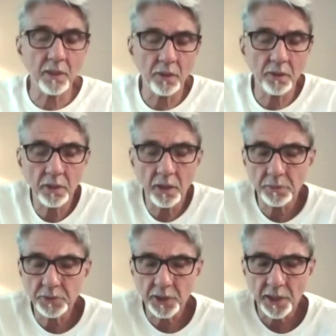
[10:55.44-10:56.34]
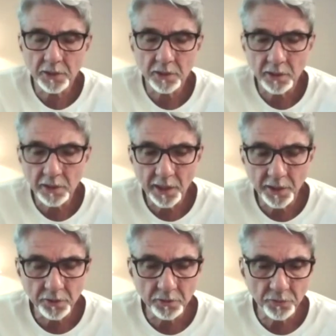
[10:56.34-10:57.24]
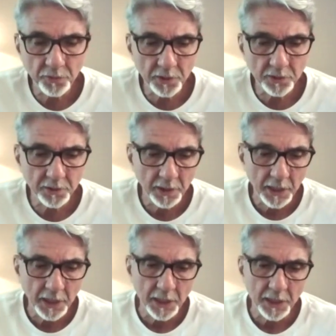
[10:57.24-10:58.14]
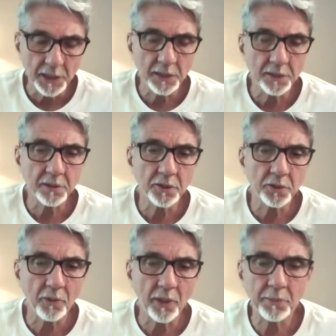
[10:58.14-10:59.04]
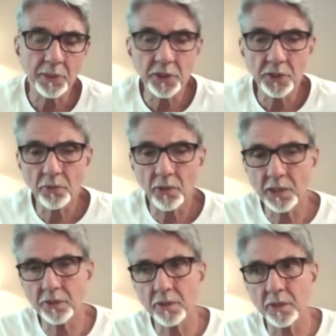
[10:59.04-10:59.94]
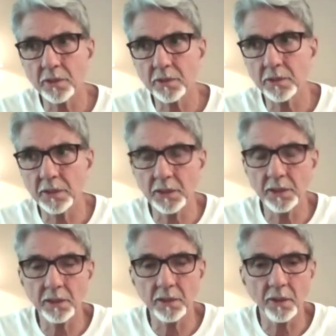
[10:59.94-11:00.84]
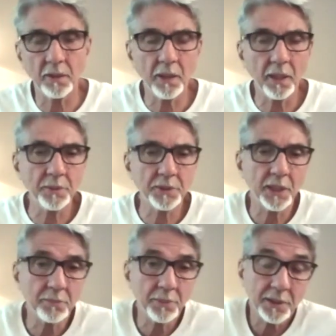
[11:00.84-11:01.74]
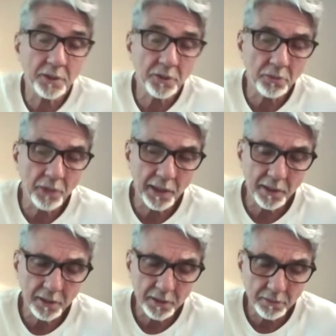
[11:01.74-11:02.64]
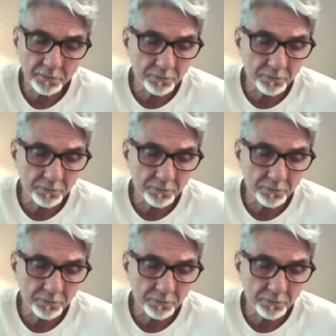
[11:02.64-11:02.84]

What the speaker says: all objects, the entire universe is in Shwara, but Shwara is not in all objects. But Shwara